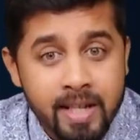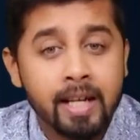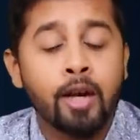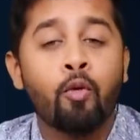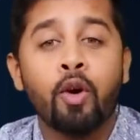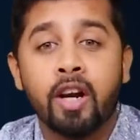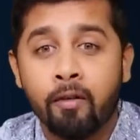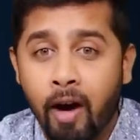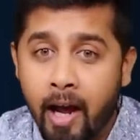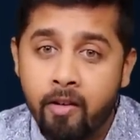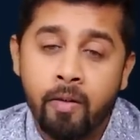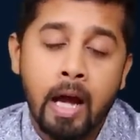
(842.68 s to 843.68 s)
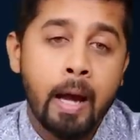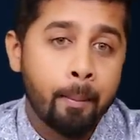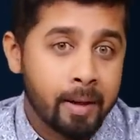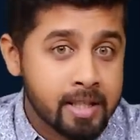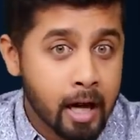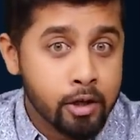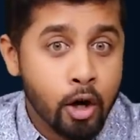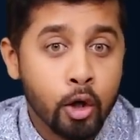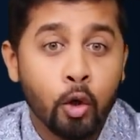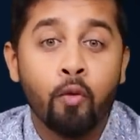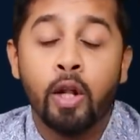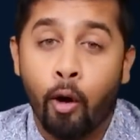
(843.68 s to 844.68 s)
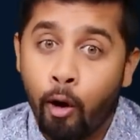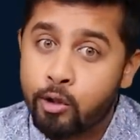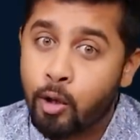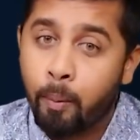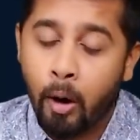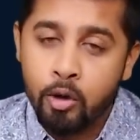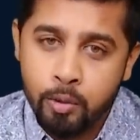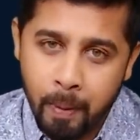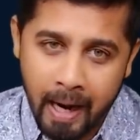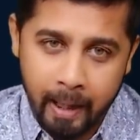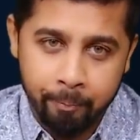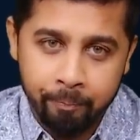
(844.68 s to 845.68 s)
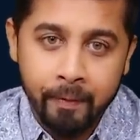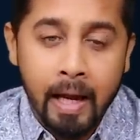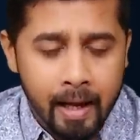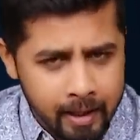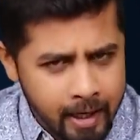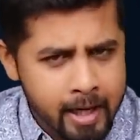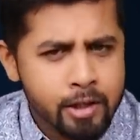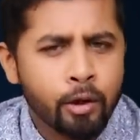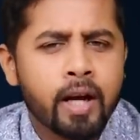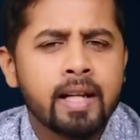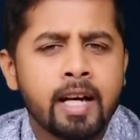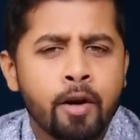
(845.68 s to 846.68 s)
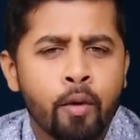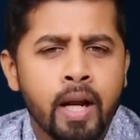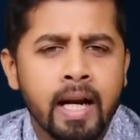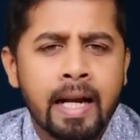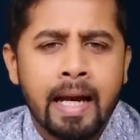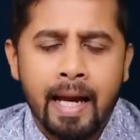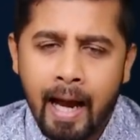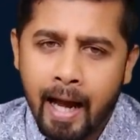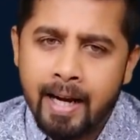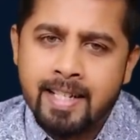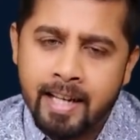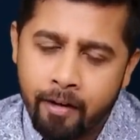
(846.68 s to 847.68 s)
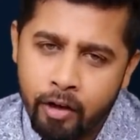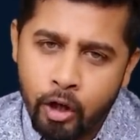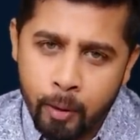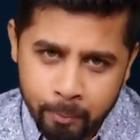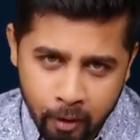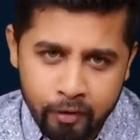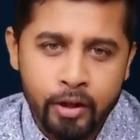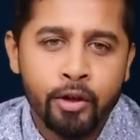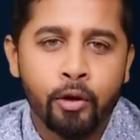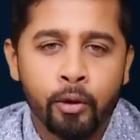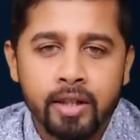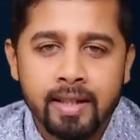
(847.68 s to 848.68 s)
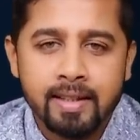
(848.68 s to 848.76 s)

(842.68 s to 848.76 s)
sector would revive, Bajaj Auto will also bounce back. Let us look at the dividend and its revenue and profit growth.